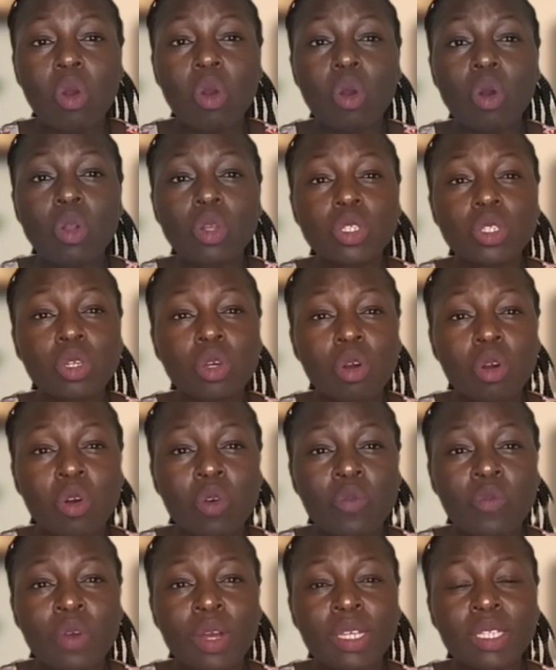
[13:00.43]
also
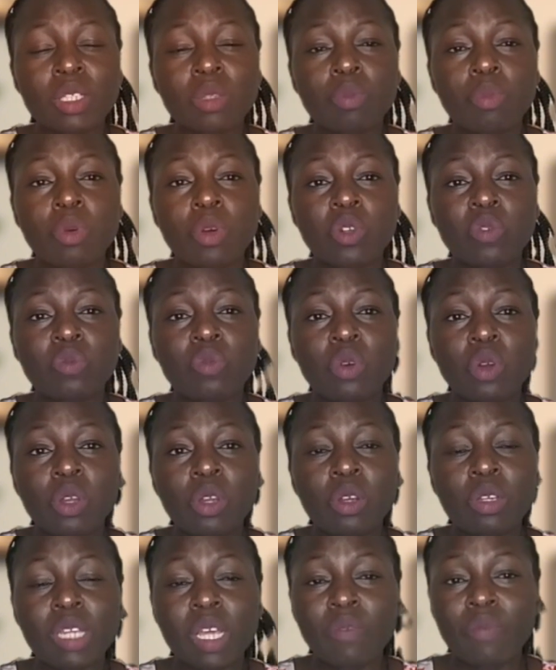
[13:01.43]
offers
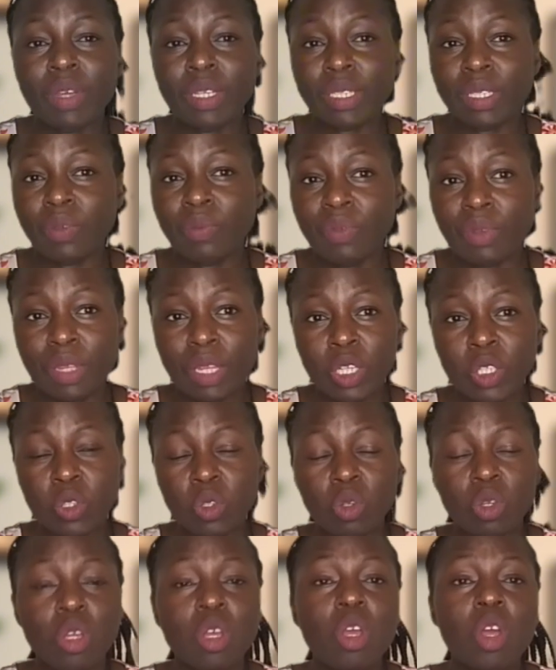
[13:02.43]
portfolio
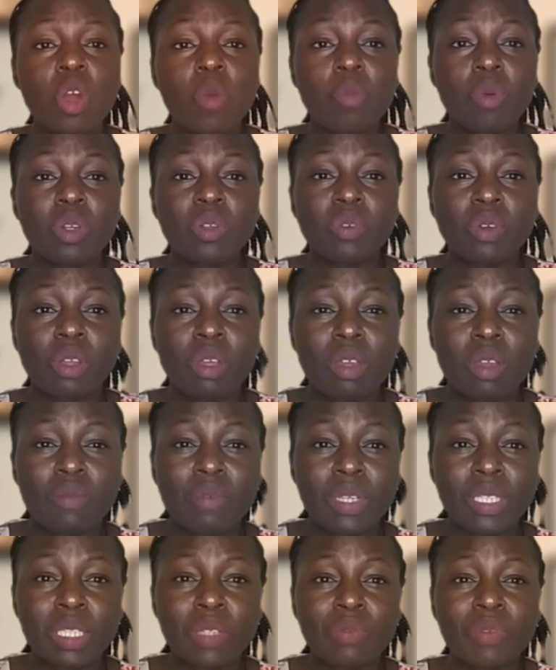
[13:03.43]
diversification. Portfolio
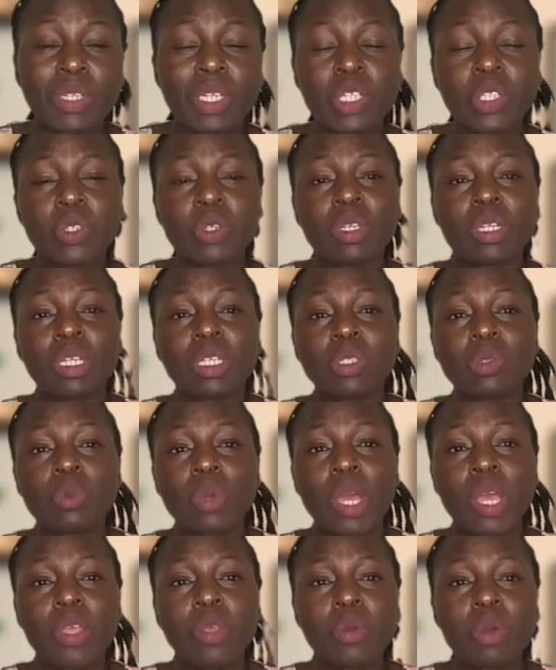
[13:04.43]
diversification is
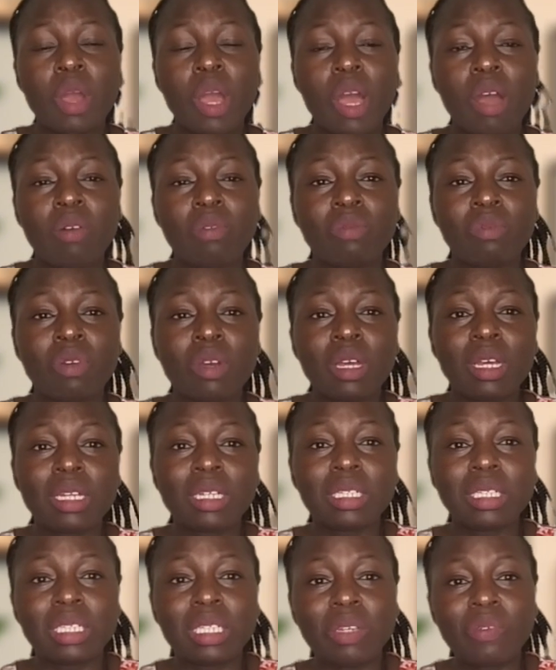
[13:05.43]
where you have
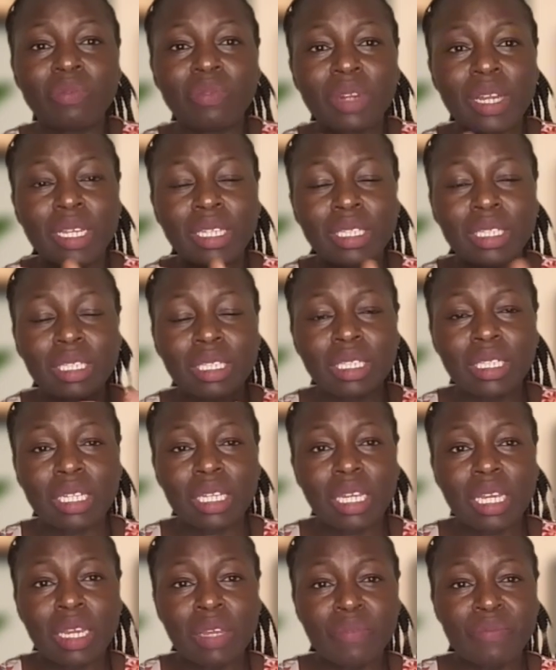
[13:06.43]
different
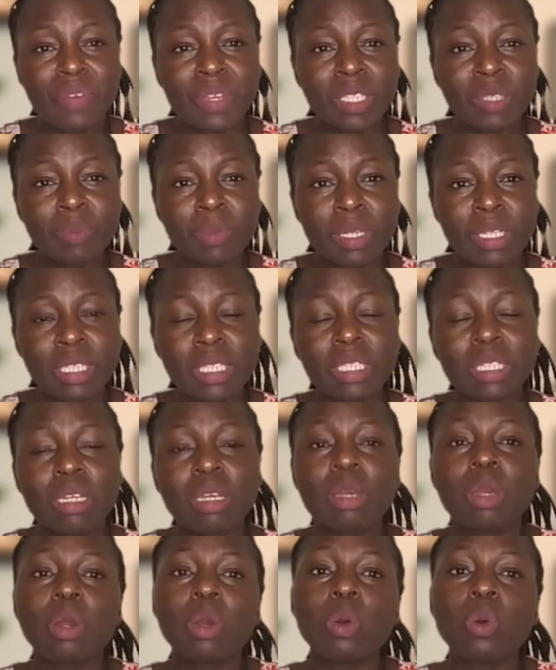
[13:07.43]
investments
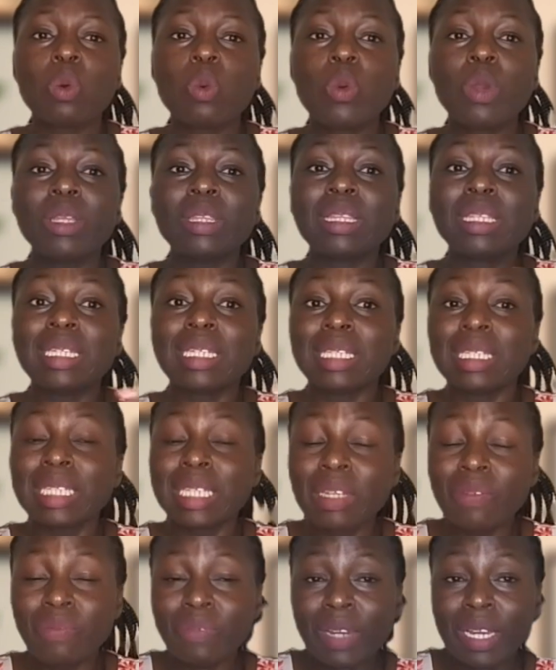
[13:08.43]
with
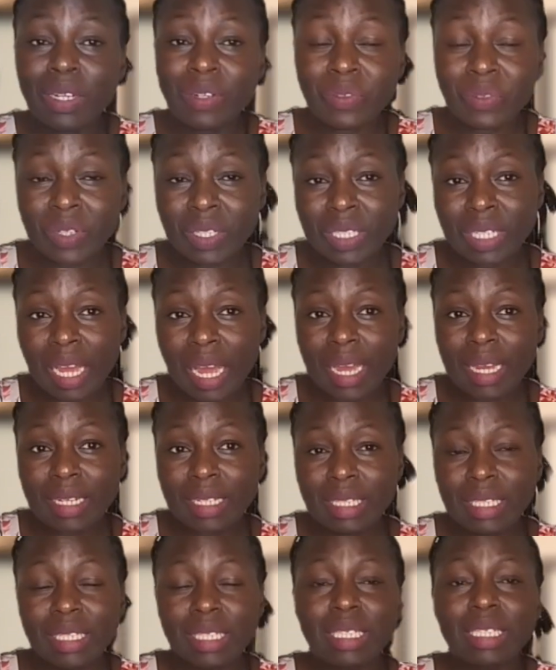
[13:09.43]
different
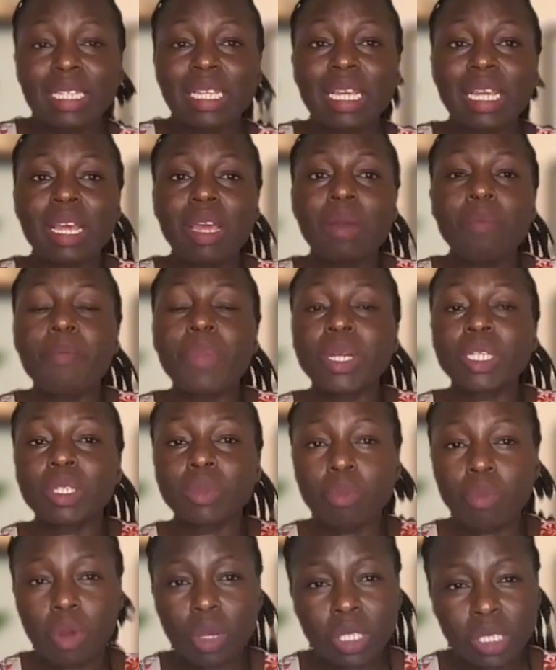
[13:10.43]
returns, but
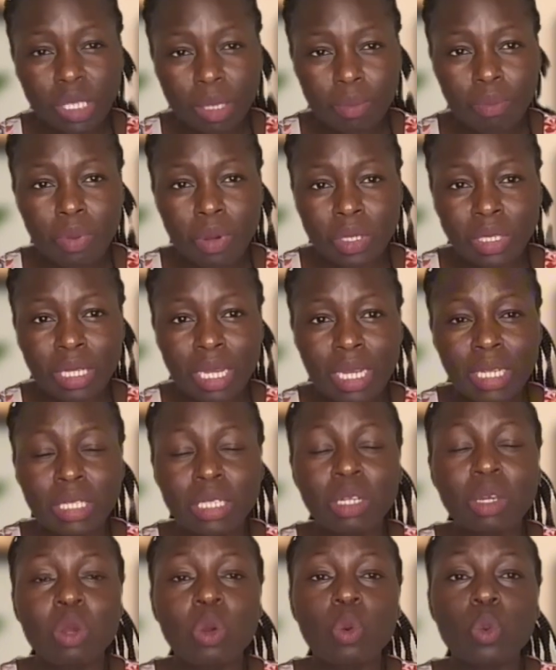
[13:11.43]
most important,
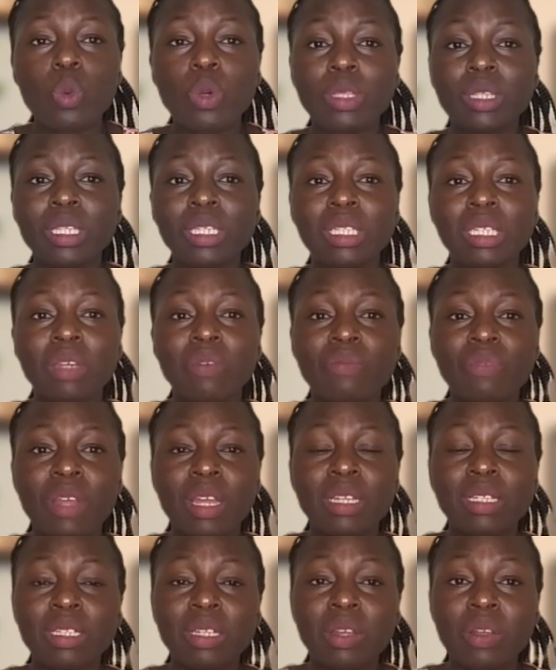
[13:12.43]
with
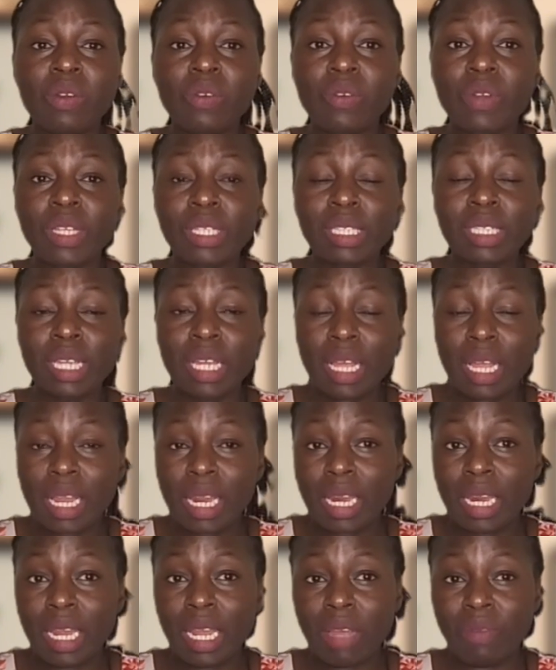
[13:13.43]
different risk
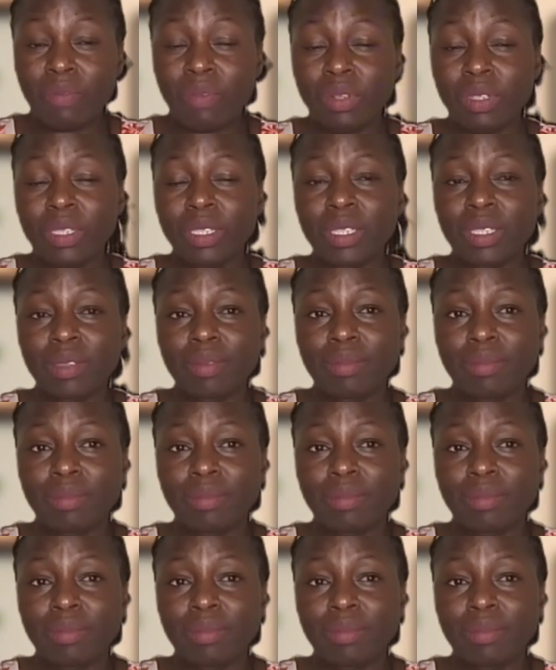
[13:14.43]
levels.